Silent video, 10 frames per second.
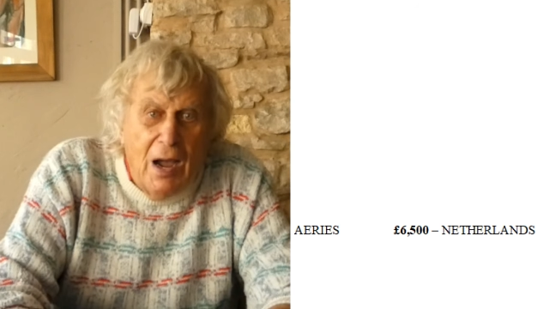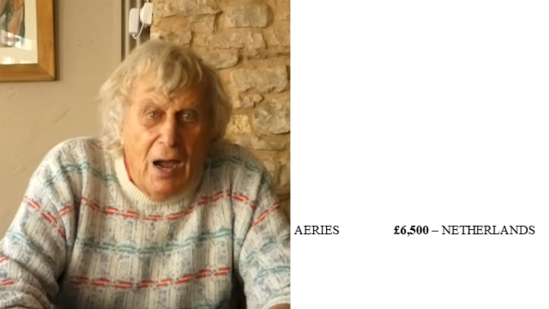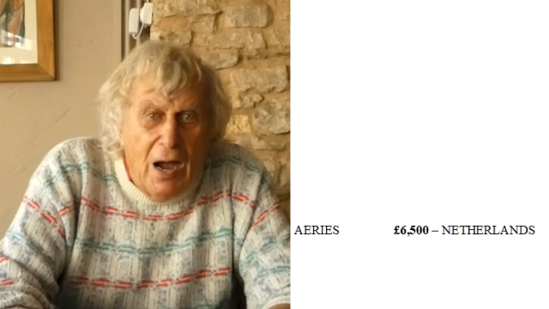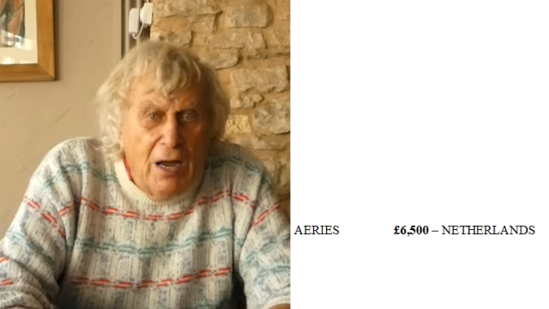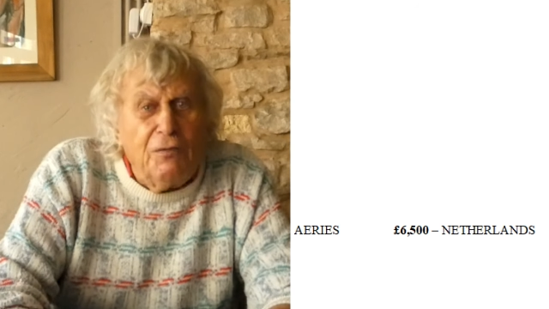
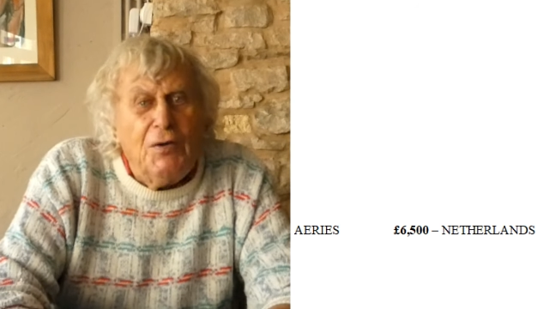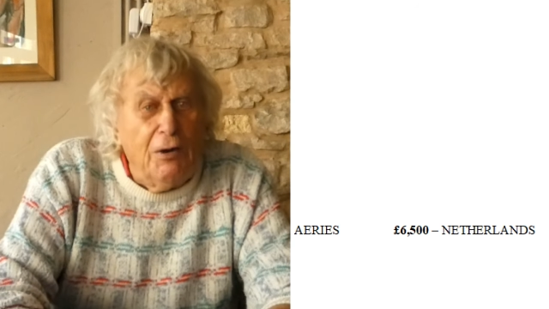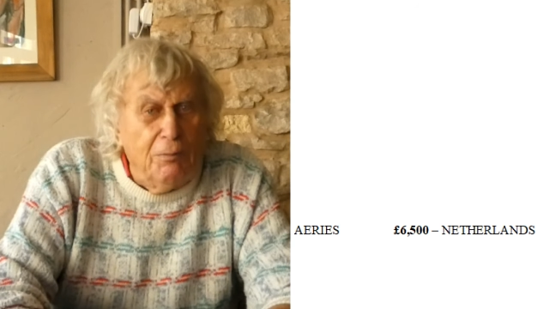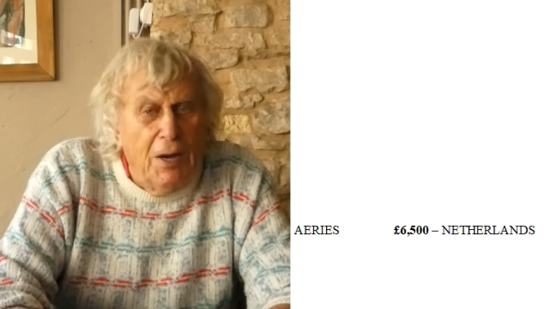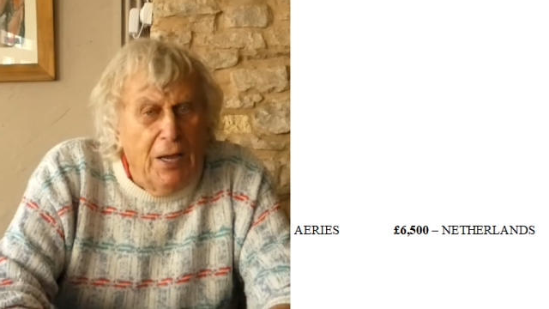I
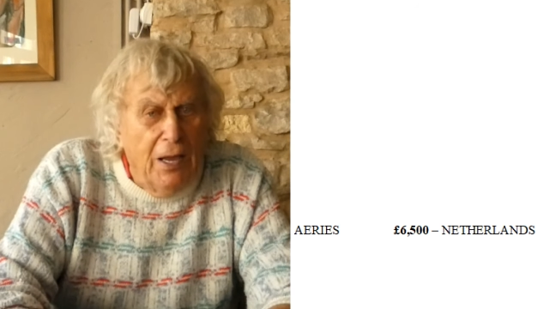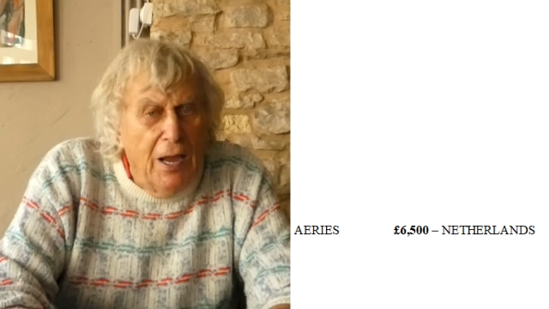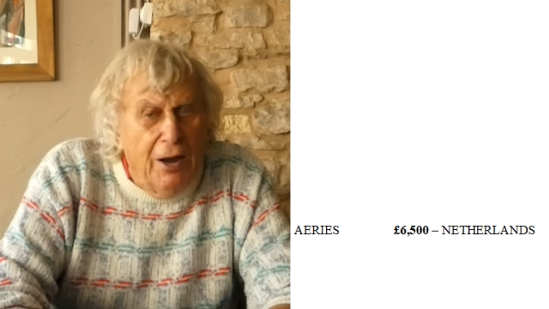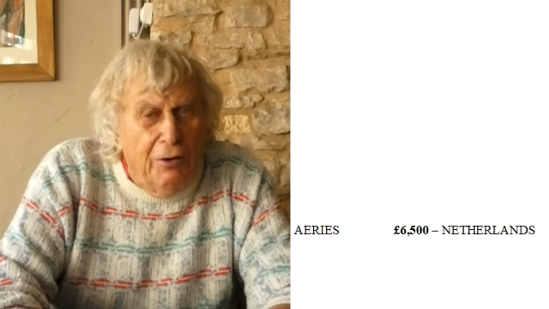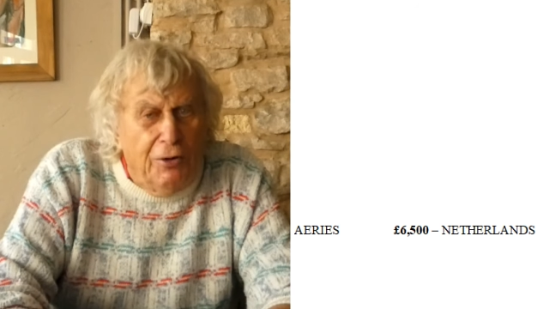found my
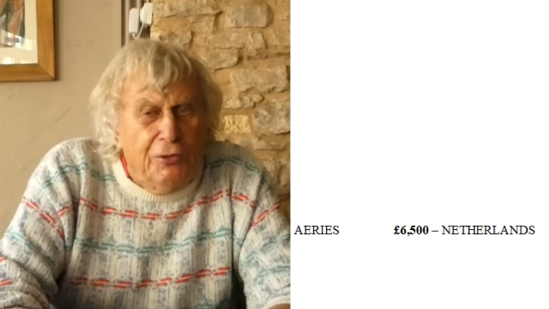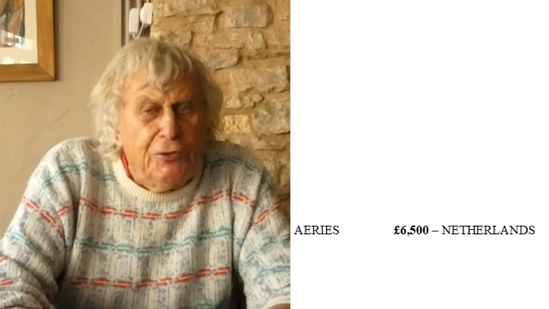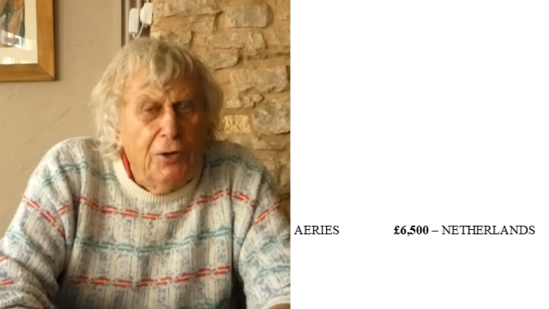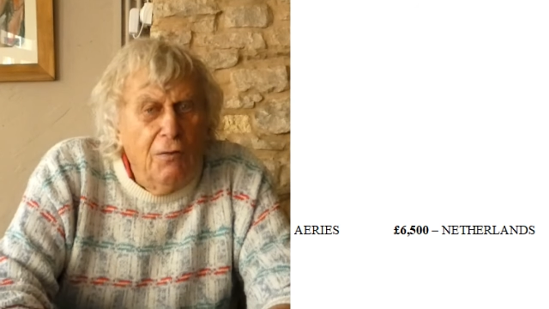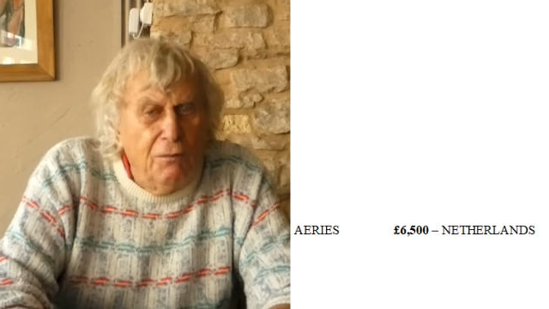
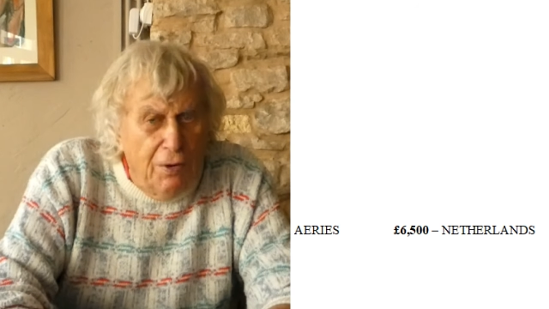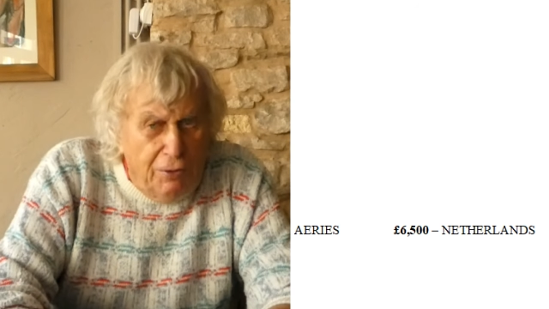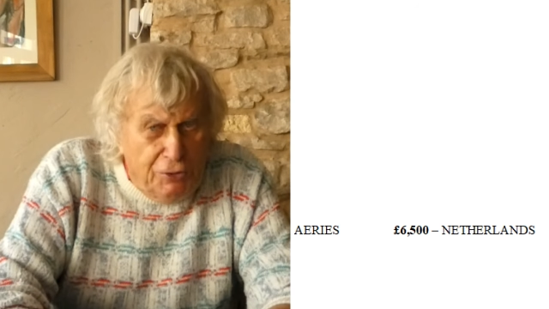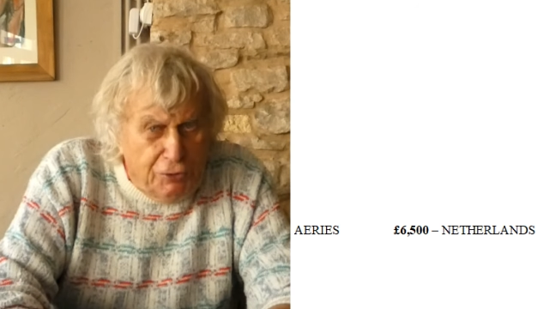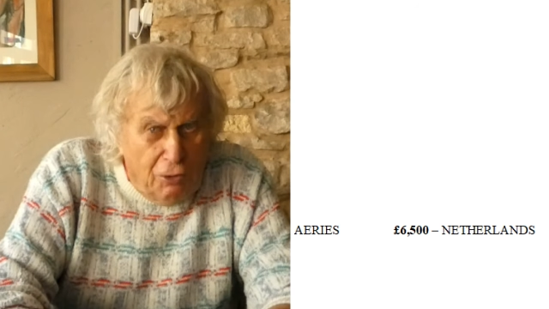Aries
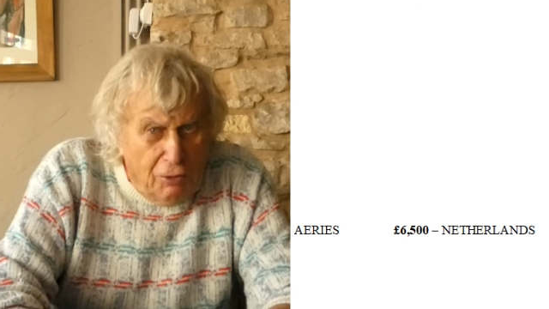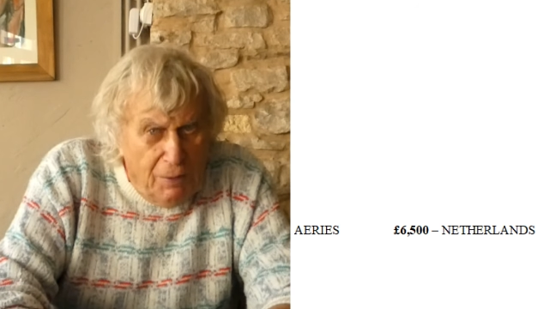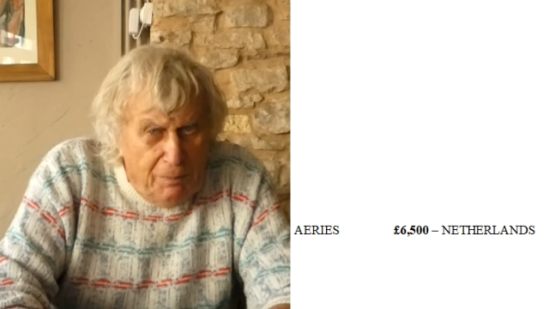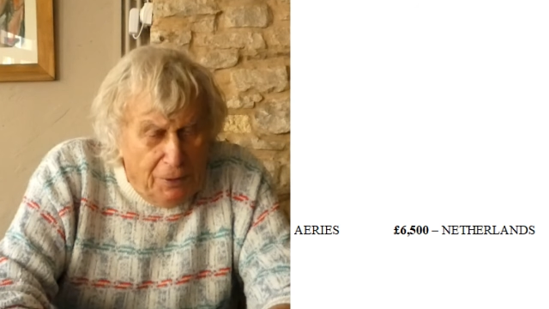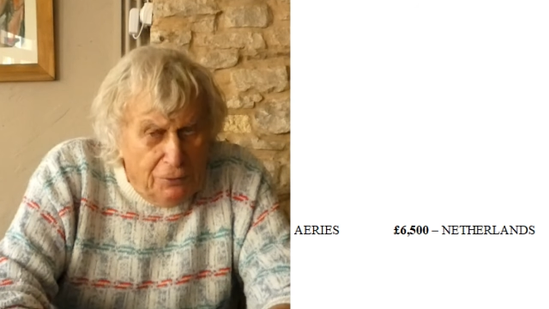very strongly
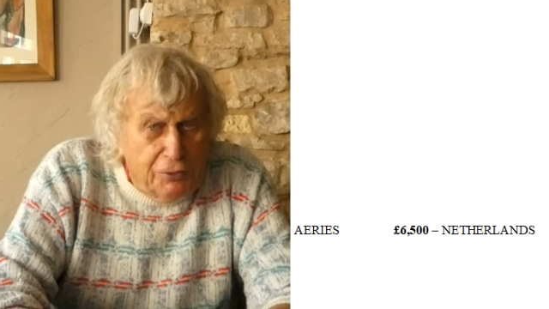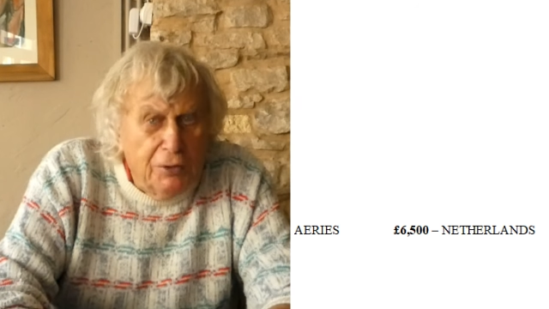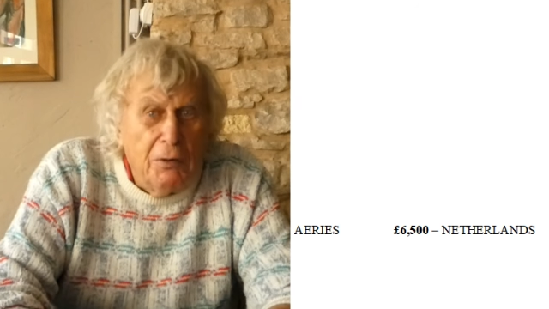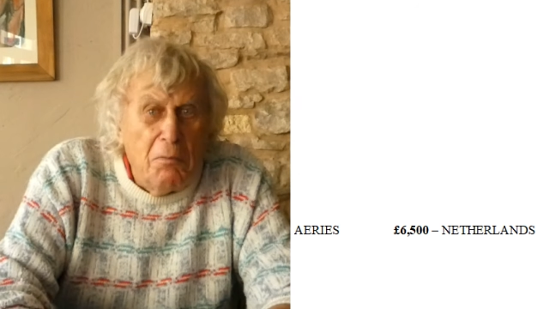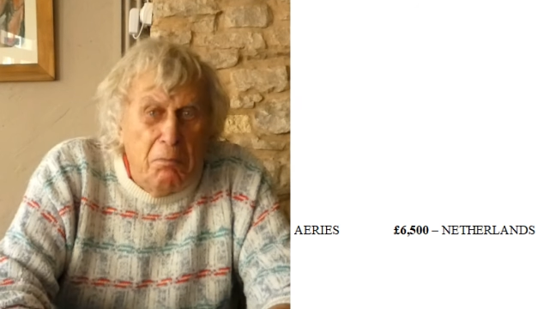built,
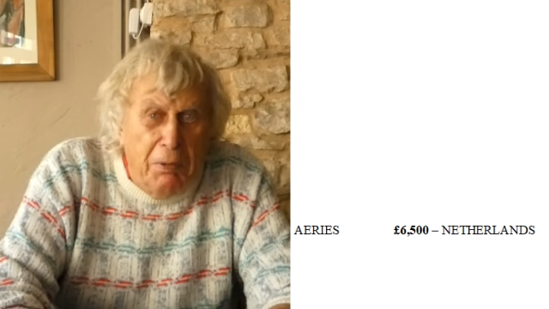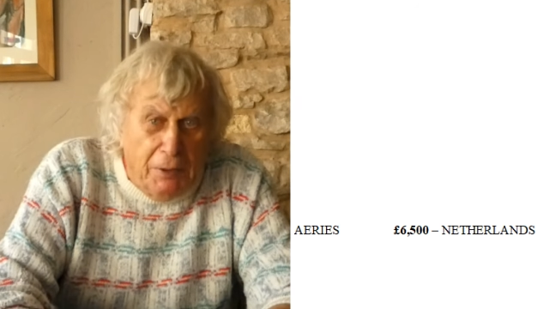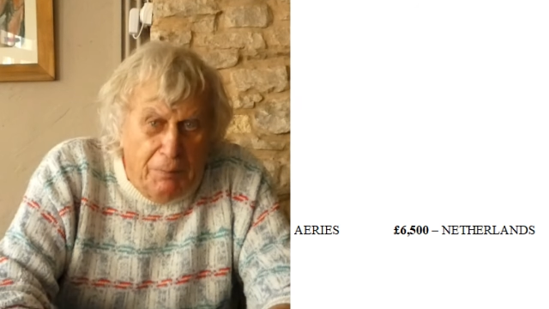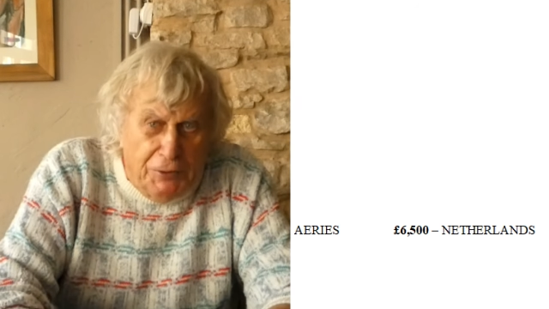but a bit